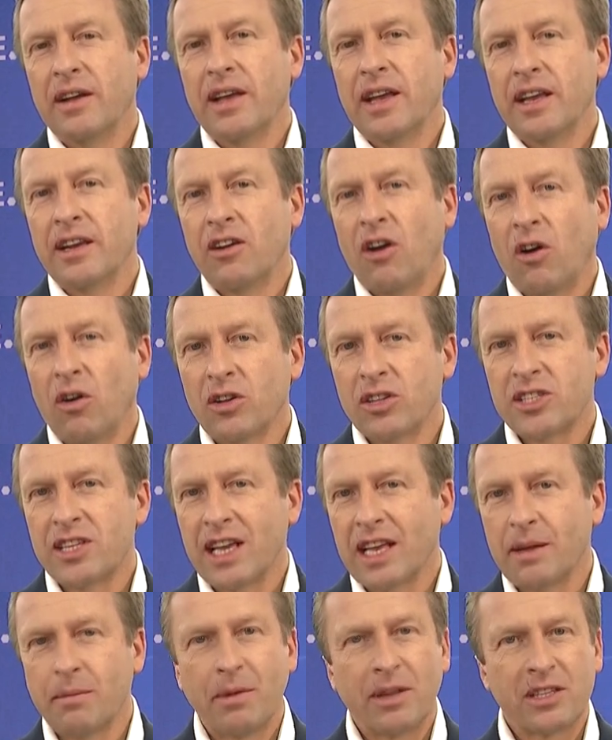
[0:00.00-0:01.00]
in all
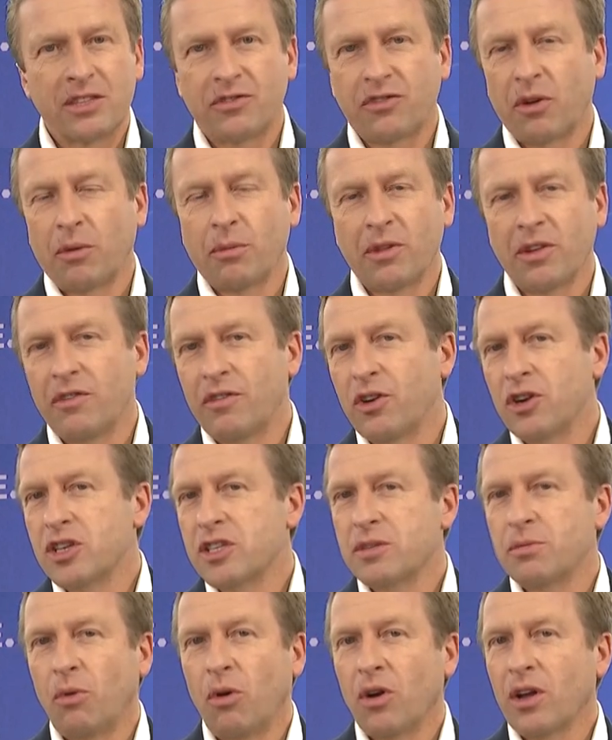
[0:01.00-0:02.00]
segments, from the very
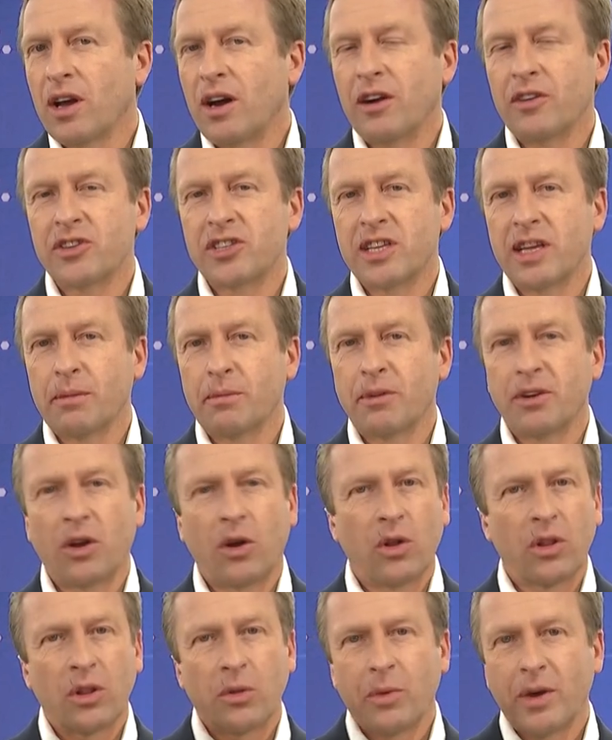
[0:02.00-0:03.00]
small car segment
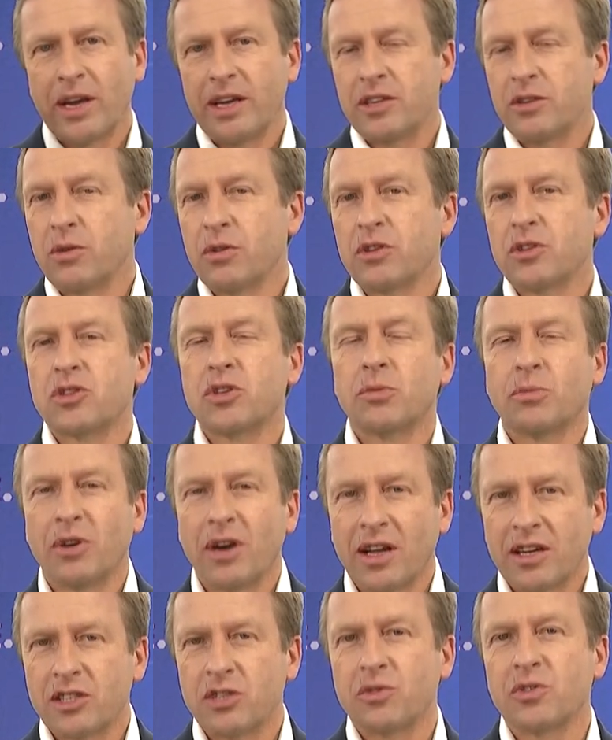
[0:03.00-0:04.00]
all the way to the super
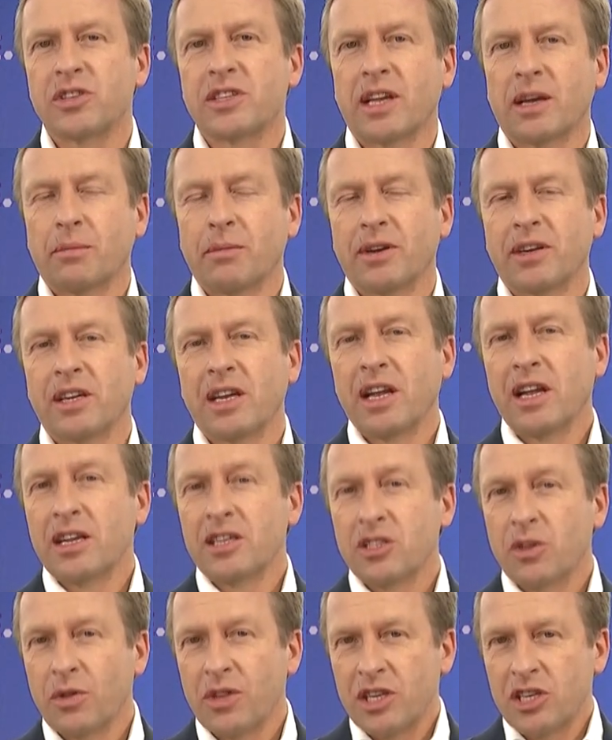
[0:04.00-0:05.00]
luxury segment.
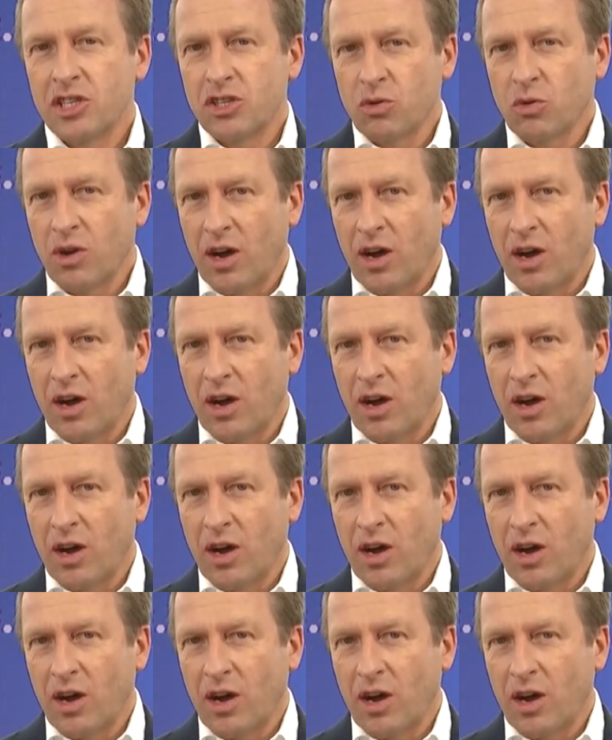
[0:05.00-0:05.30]
So these two